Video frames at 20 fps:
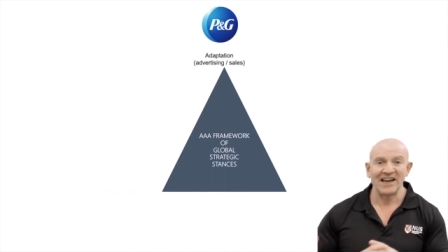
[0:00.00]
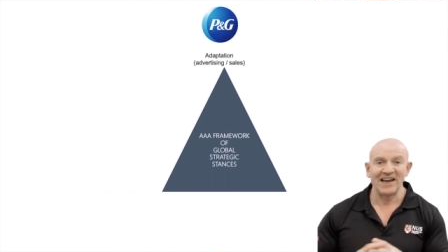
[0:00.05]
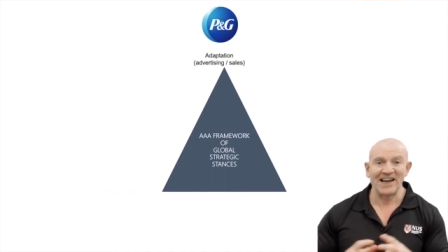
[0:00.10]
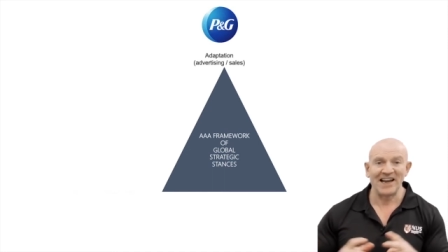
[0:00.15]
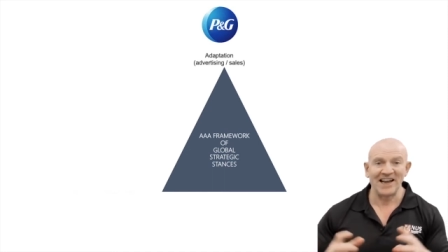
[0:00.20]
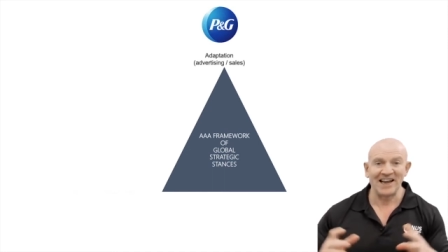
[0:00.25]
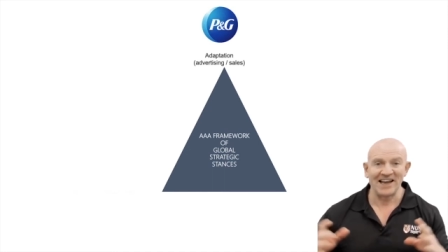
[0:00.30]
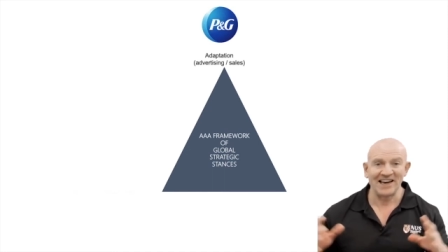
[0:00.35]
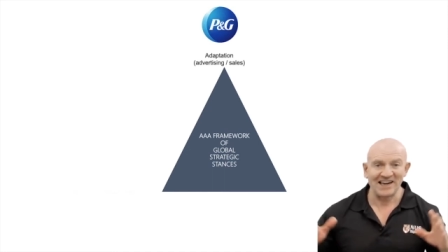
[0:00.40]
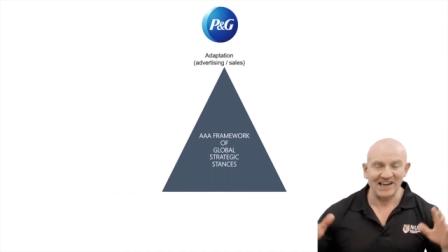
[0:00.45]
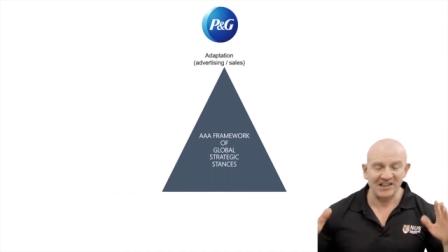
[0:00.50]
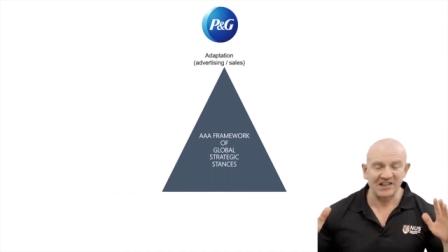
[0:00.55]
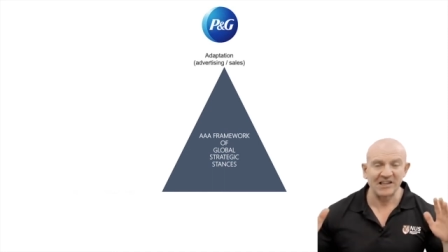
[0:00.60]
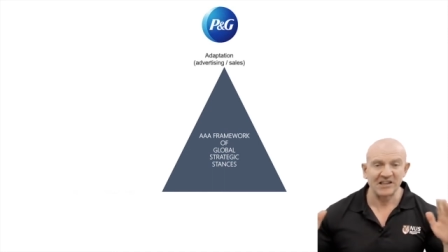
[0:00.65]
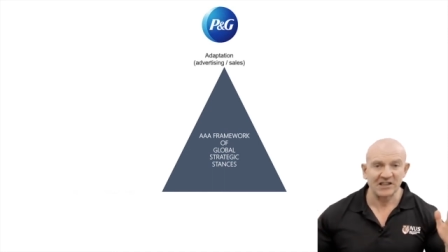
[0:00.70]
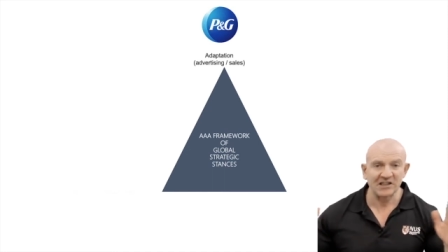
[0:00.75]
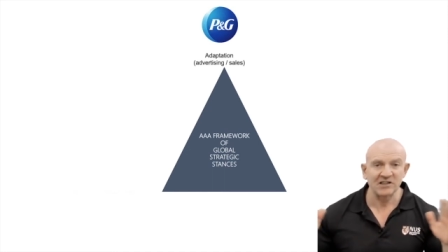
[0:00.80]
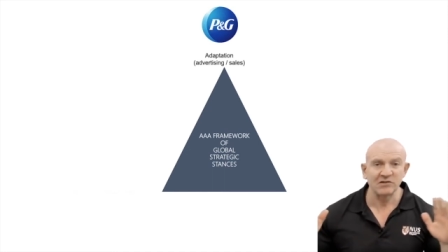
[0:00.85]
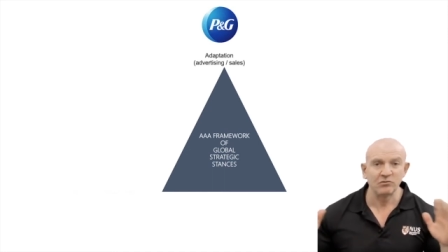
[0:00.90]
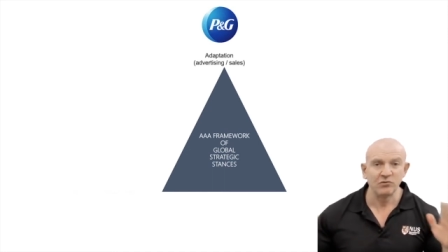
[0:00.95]
And I think
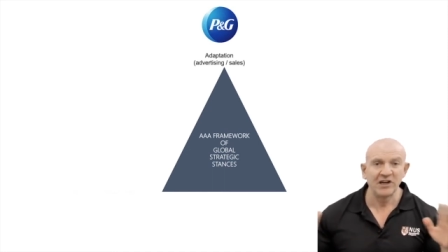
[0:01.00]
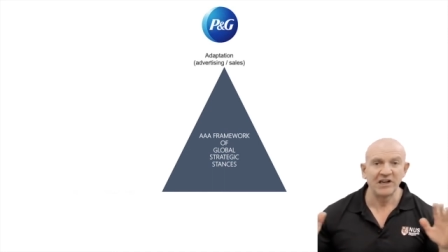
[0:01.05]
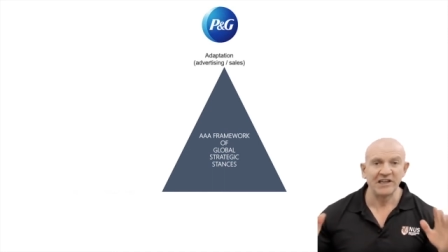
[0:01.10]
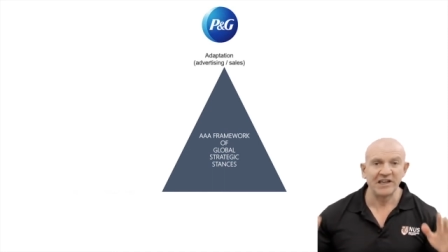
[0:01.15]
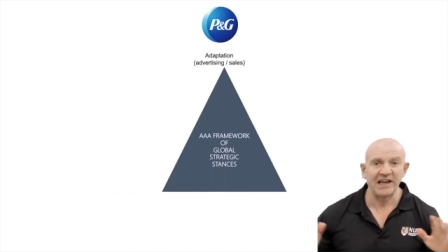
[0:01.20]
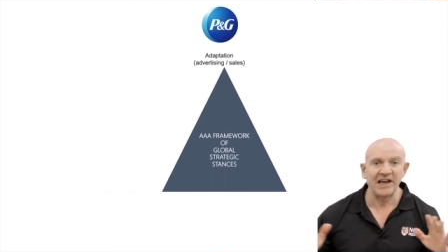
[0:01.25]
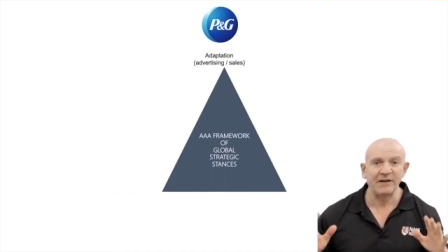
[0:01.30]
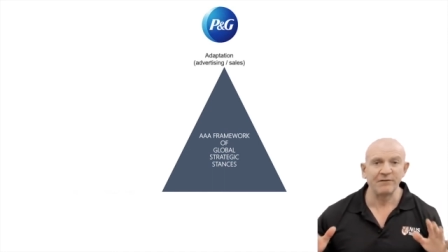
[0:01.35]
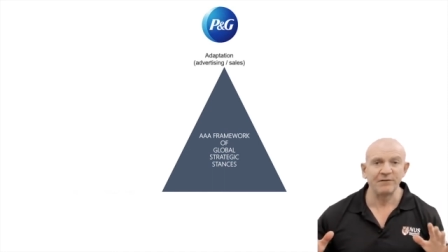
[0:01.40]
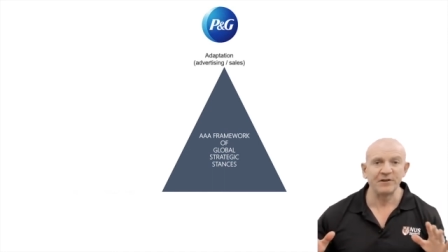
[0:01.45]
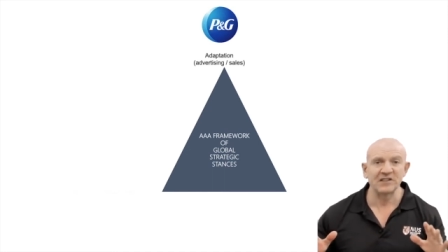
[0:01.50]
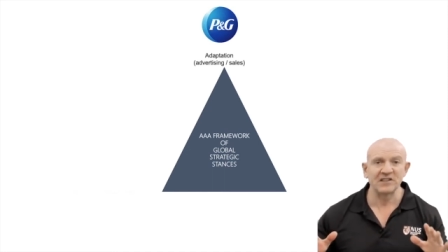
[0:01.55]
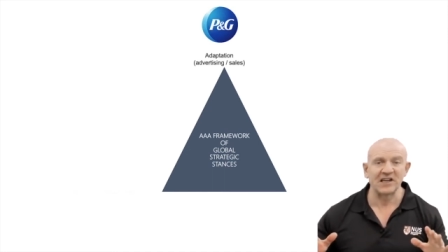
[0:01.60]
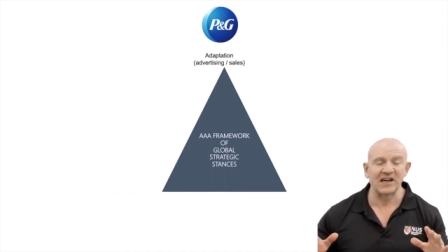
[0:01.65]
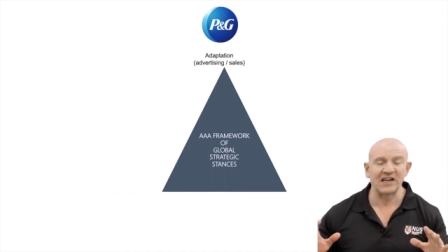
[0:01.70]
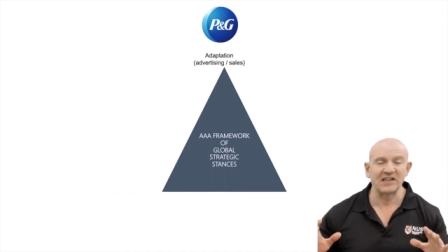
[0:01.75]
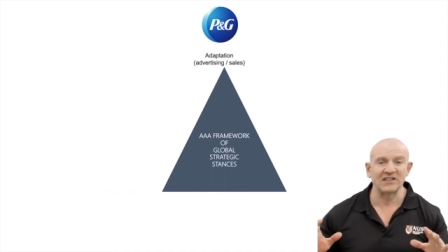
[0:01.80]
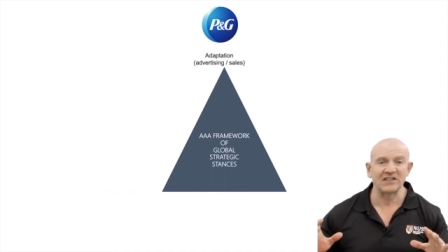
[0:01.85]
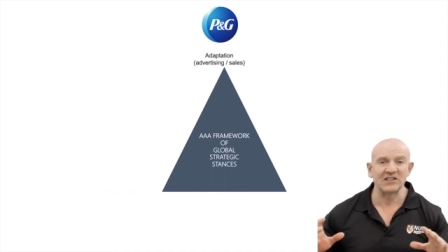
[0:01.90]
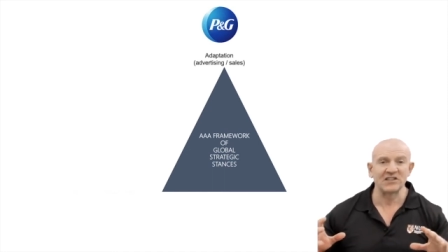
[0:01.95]
this really
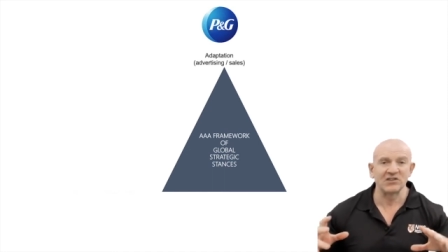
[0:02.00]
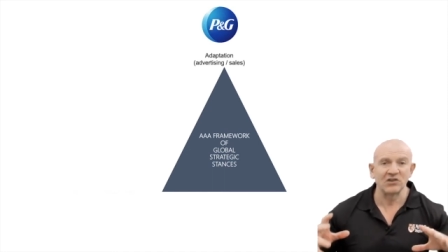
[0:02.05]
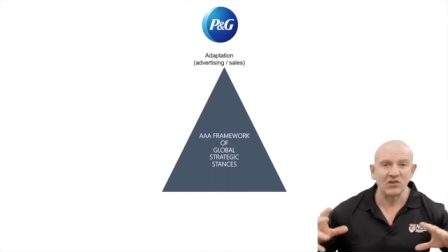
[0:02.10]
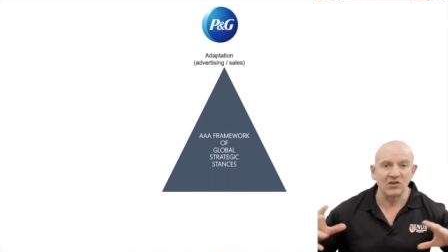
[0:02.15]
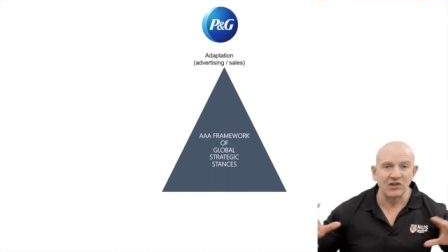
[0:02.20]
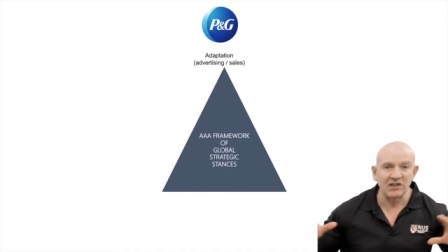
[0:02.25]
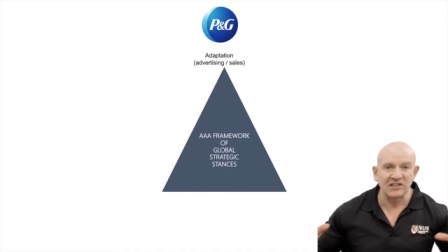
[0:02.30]
emphasizes